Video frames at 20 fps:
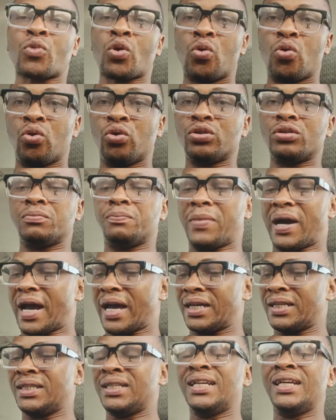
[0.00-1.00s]
owned
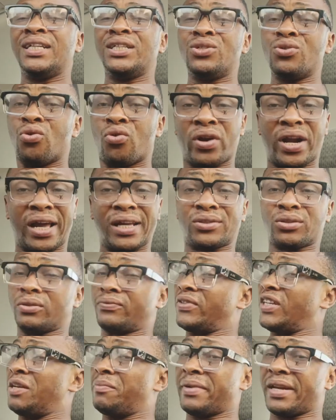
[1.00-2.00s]
by the owners of
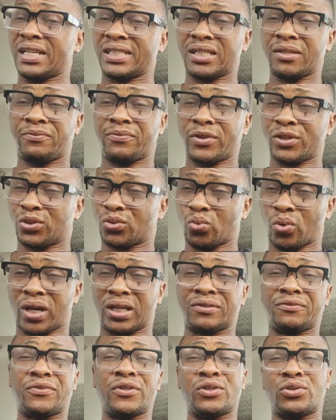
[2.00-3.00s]
Amen Estate Phase 1,
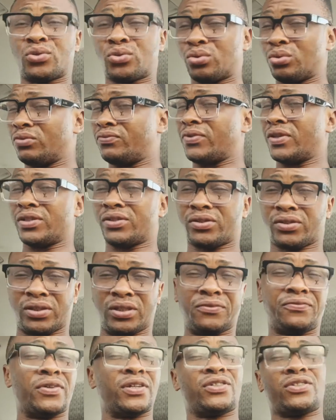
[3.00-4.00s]
Phase 2, Phase 3,
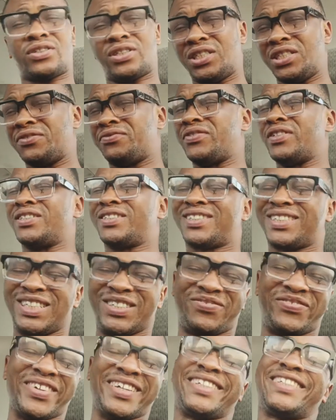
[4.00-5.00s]
Phase 3, Phase 3,
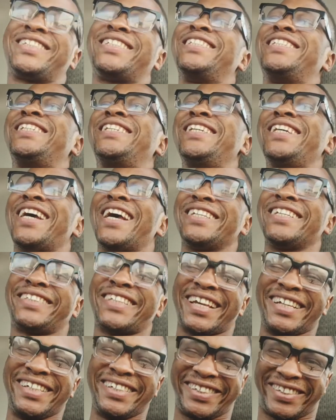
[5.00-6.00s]
Phase 3
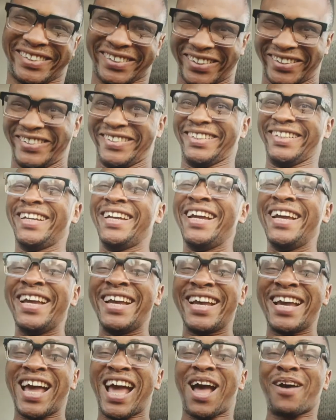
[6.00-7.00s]
Extension.
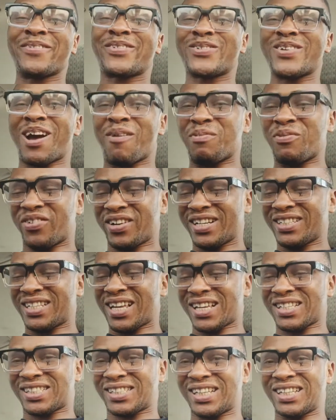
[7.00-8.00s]
I'm so happy for this
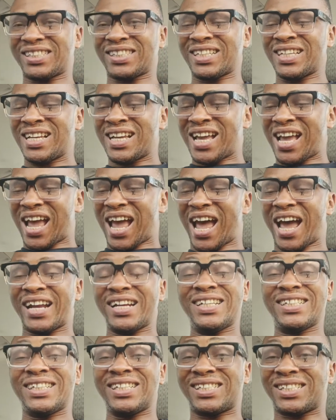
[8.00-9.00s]
estate. And
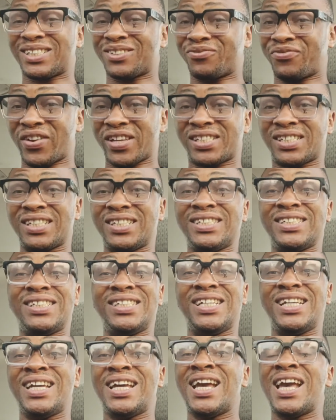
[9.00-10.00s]
it is facing
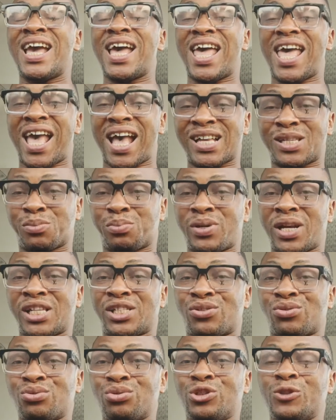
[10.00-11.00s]
the
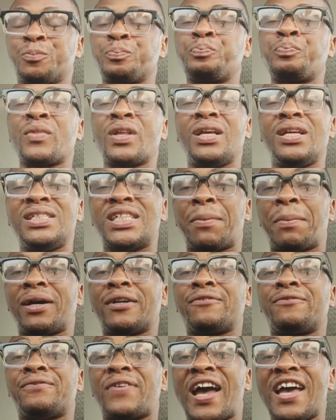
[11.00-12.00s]
express road. It's about
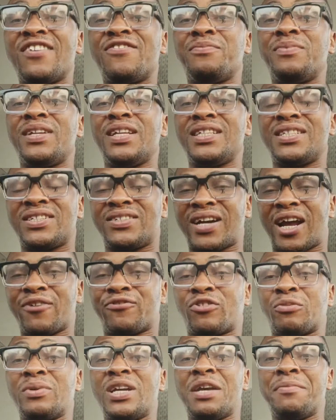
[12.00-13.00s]
5 minutes drive
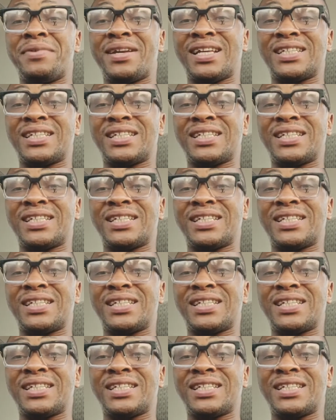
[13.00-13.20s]
from Amen